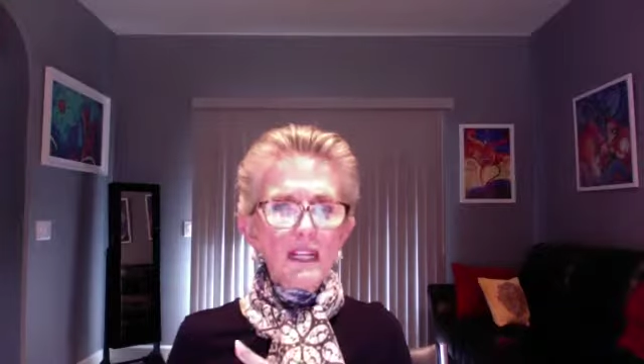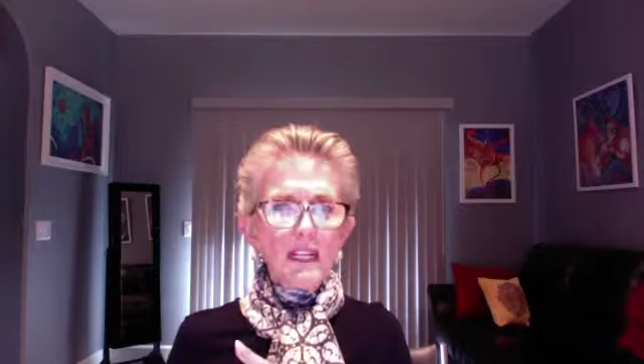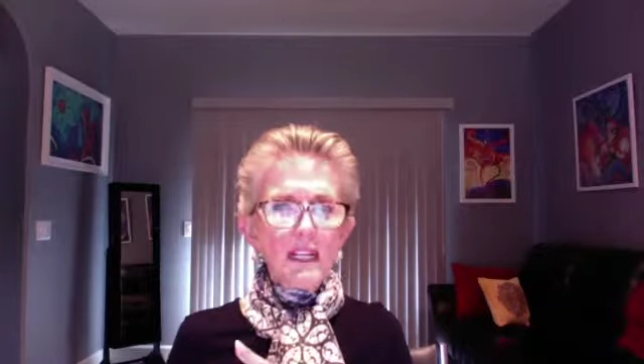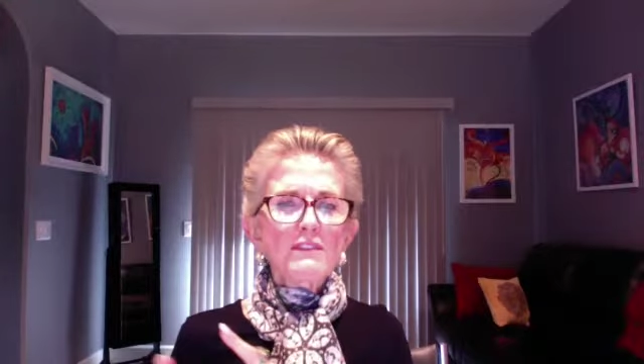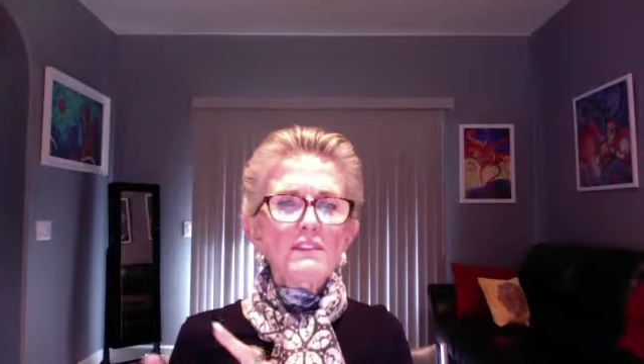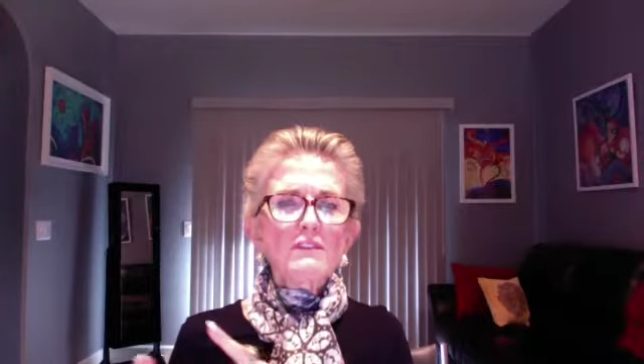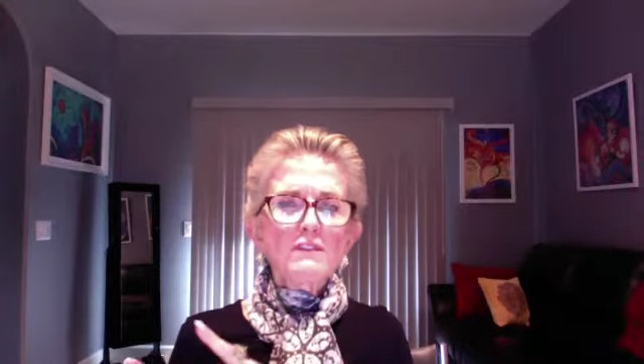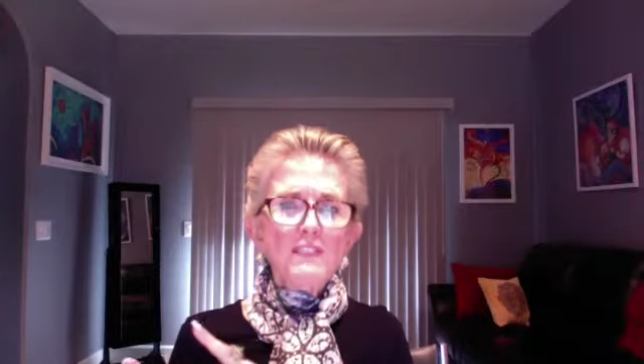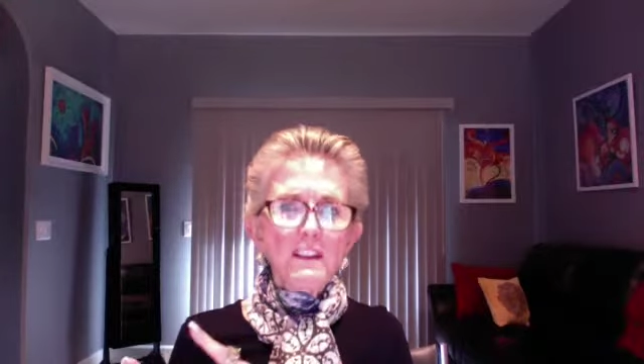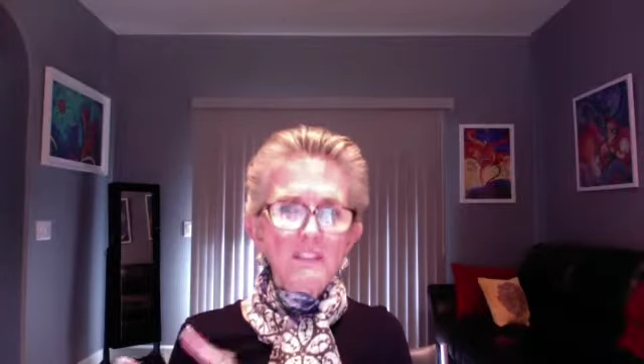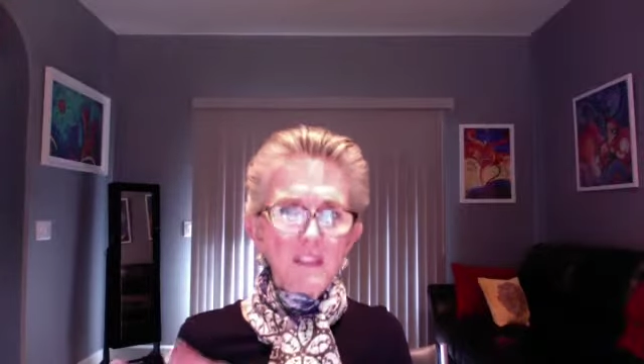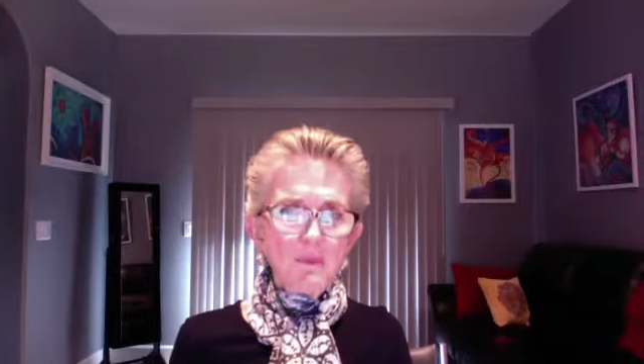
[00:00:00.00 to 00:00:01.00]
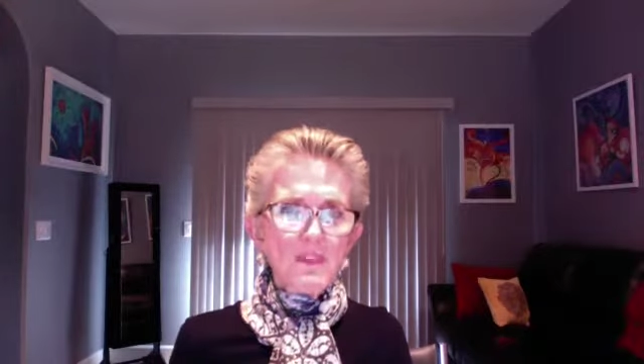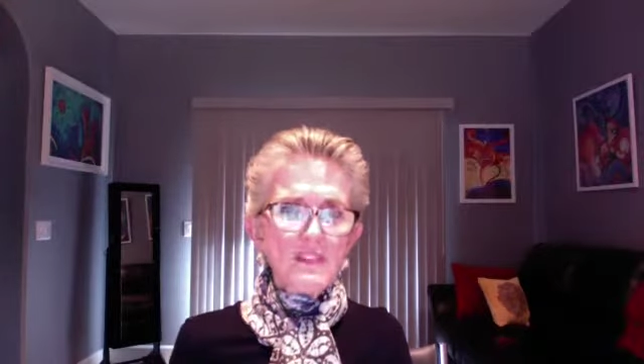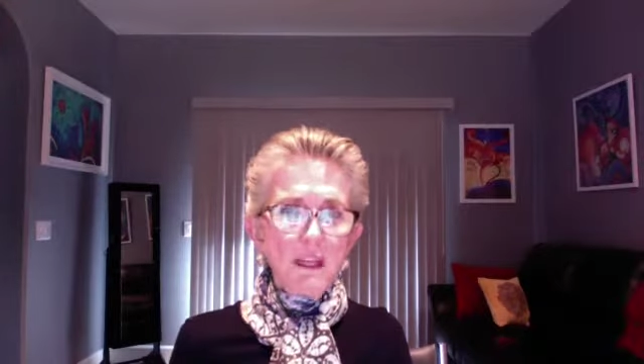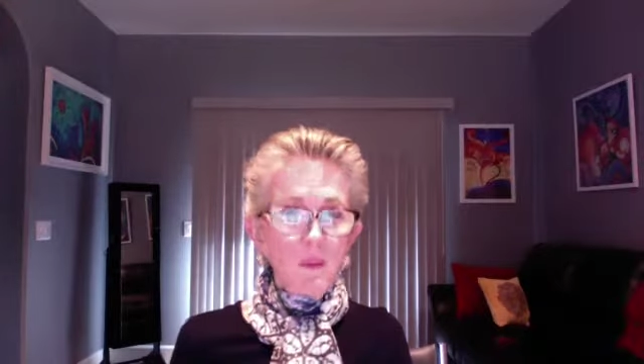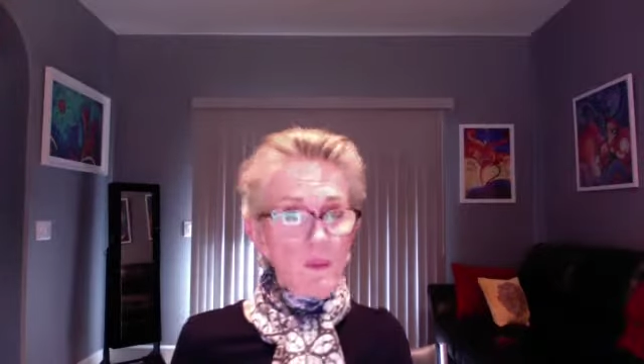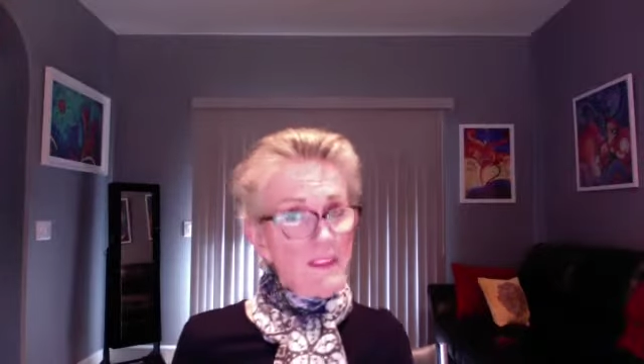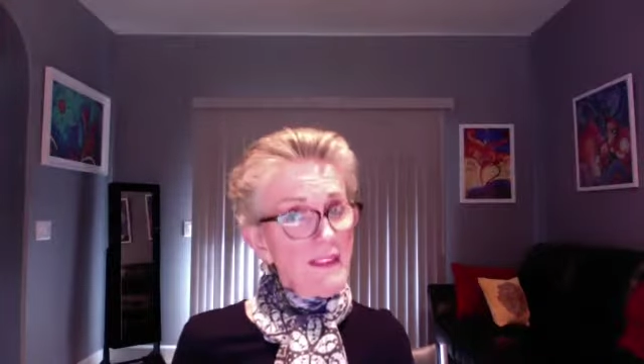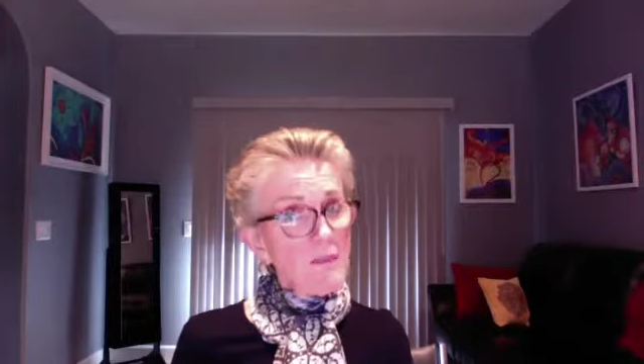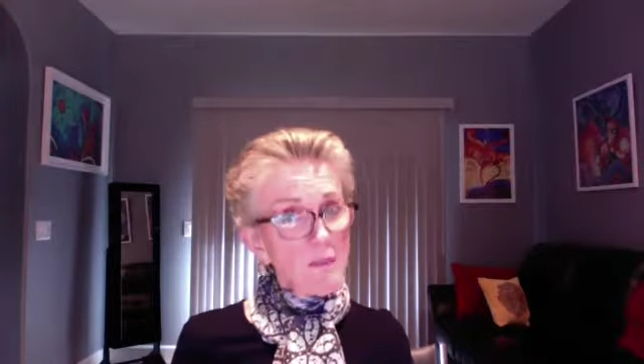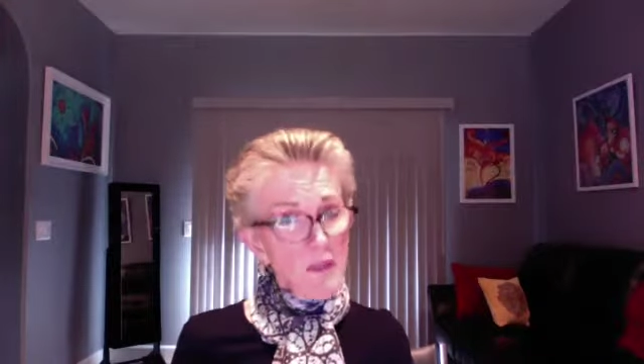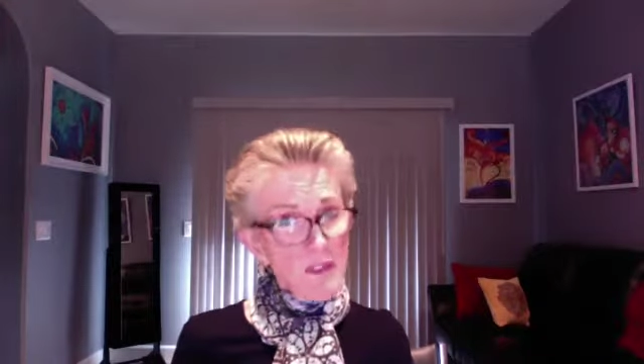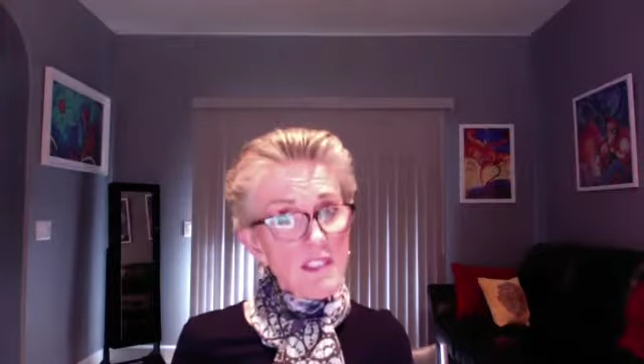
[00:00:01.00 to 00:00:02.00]
even fifty percent with that
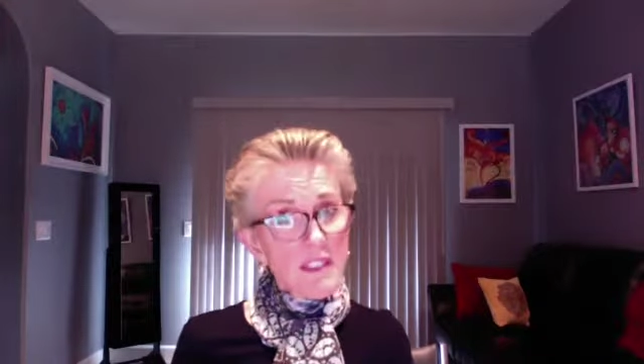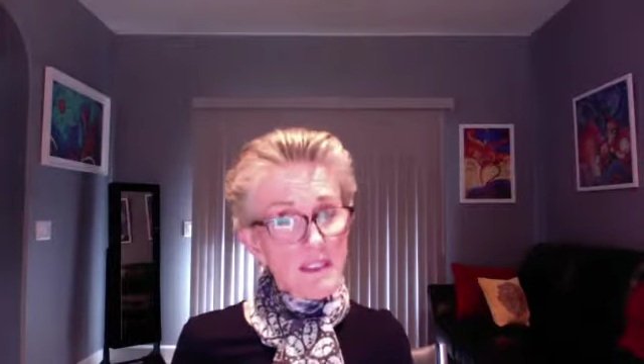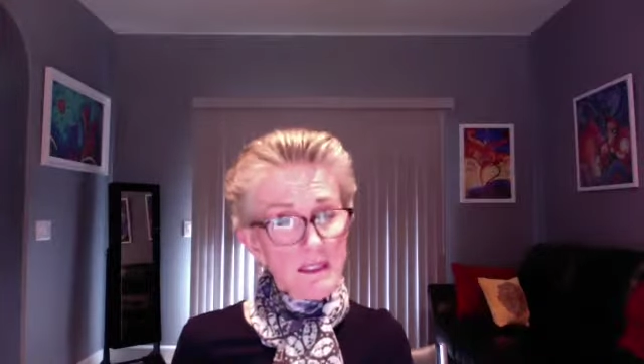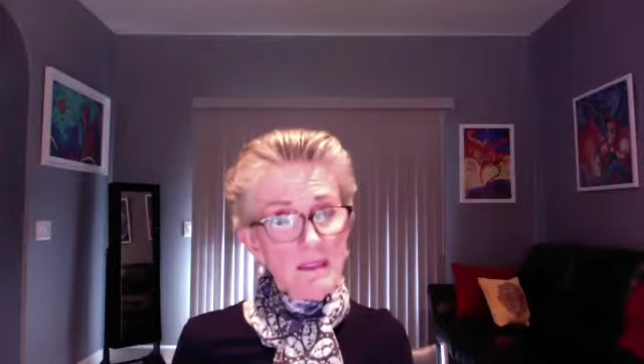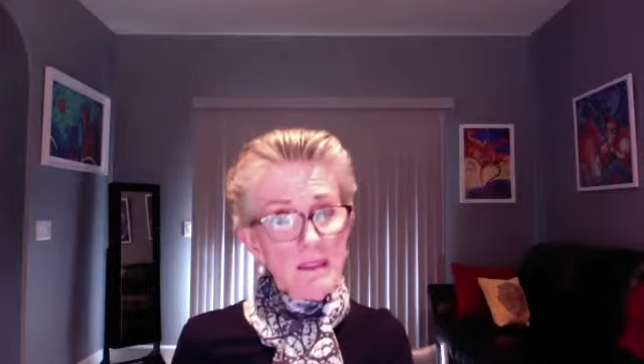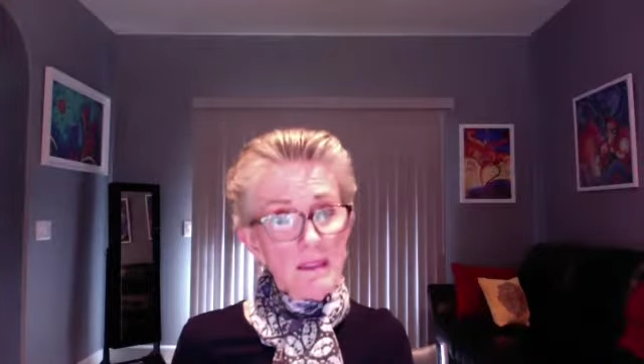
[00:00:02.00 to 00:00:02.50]
person